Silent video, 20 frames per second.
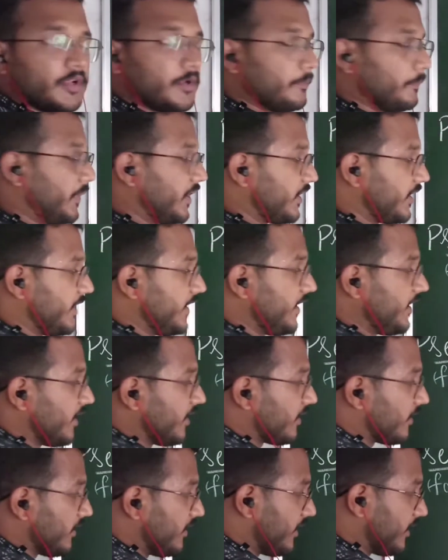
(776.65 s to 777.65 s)
But
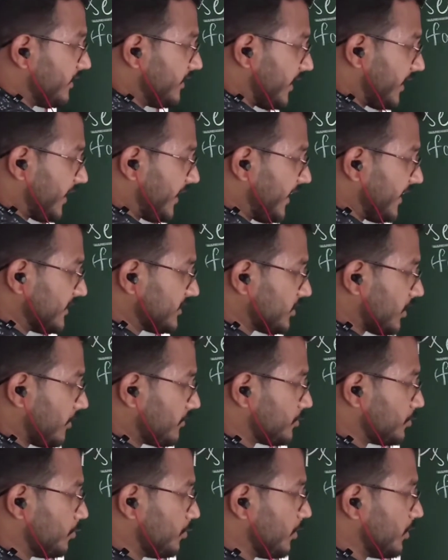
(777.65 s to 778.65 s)
here in the case of
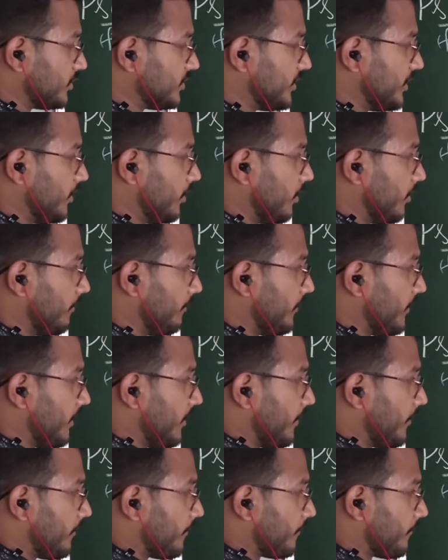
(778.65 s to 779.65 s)
pseudocoelom,
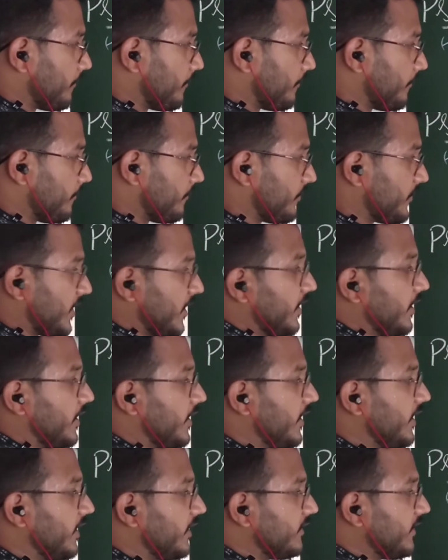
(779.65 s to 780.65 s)

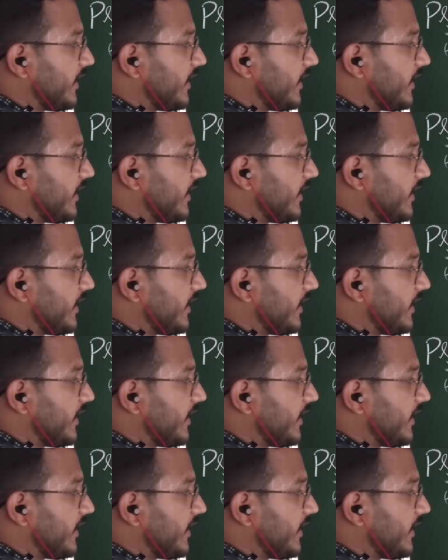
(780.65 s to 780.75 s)
the